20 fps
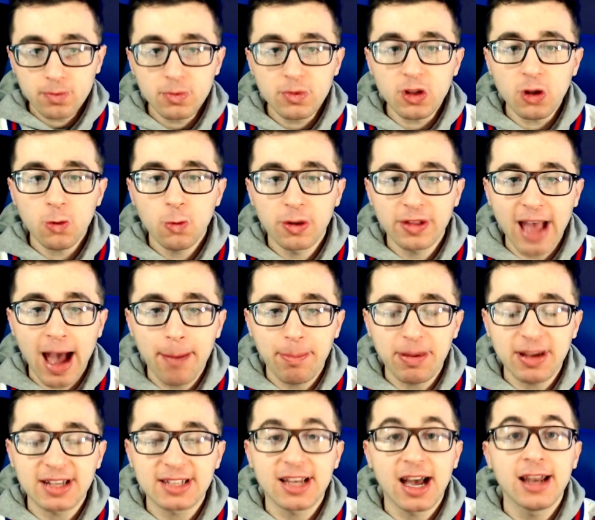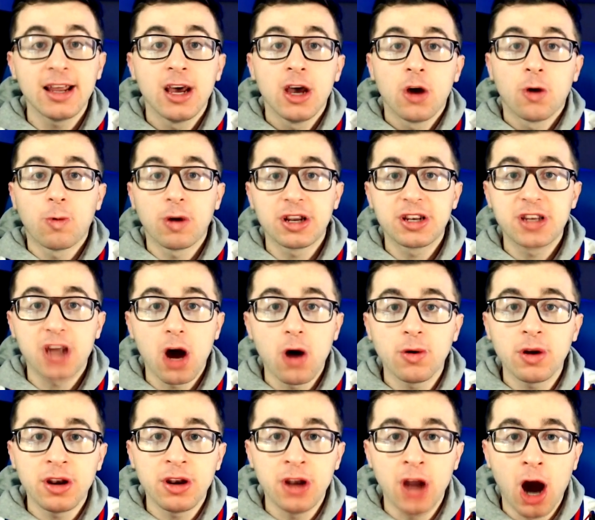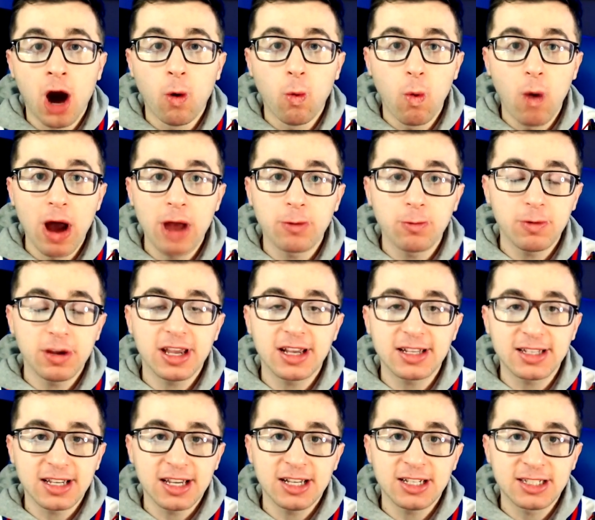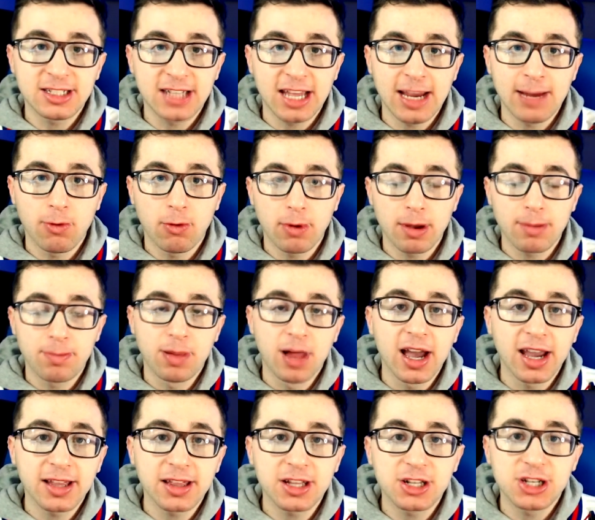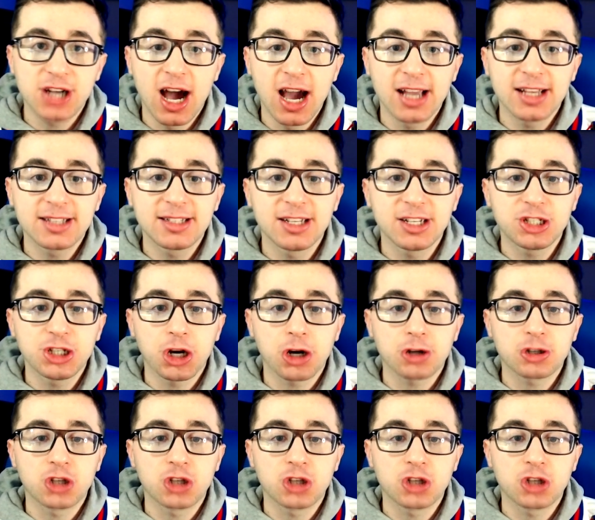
with that being said, we don't know what weeks each team will be playing the Giants this year.